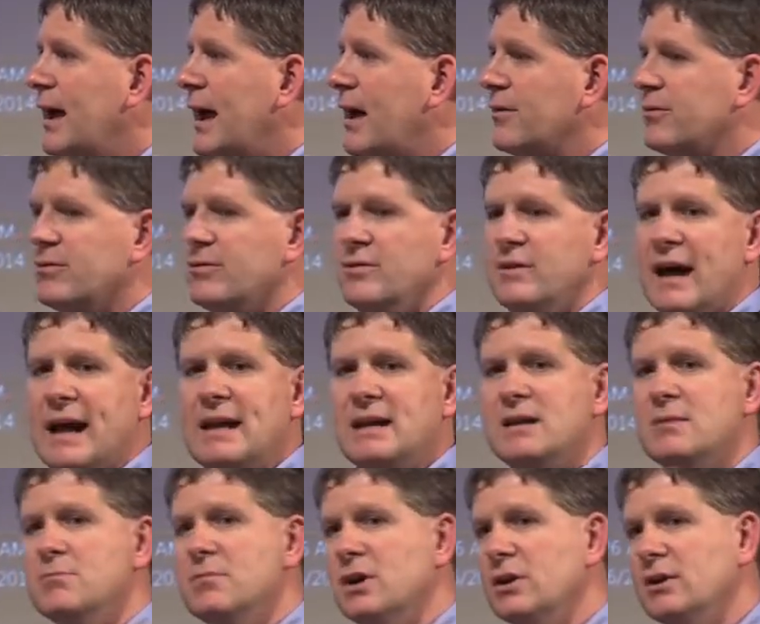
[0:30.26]
have
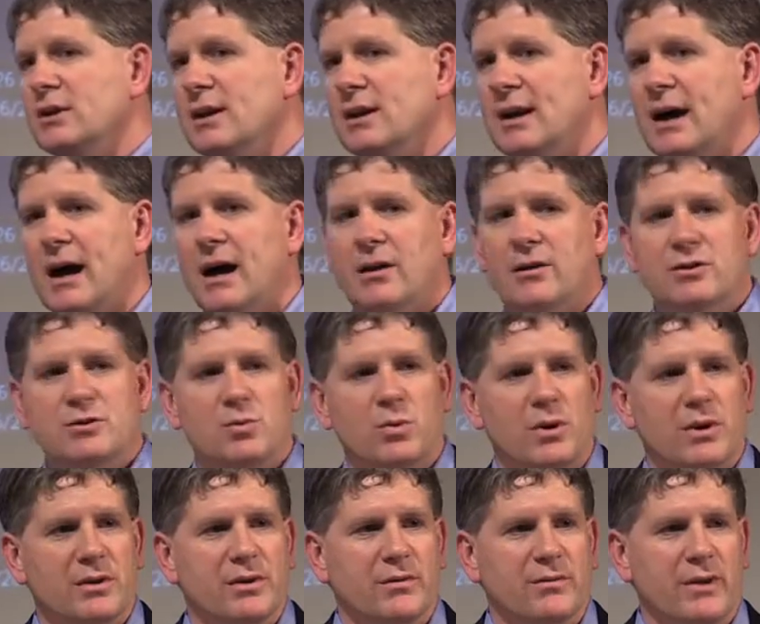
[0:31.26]
$90 million
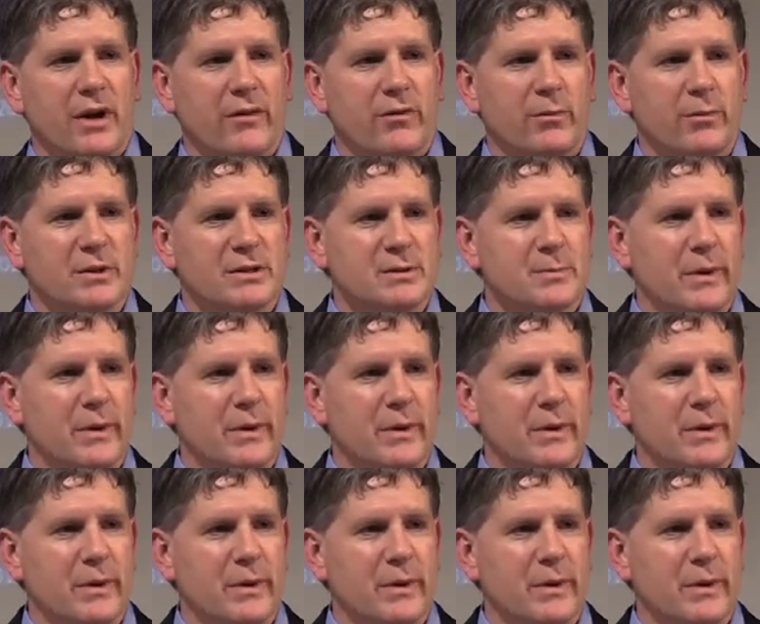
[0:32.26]
worth of government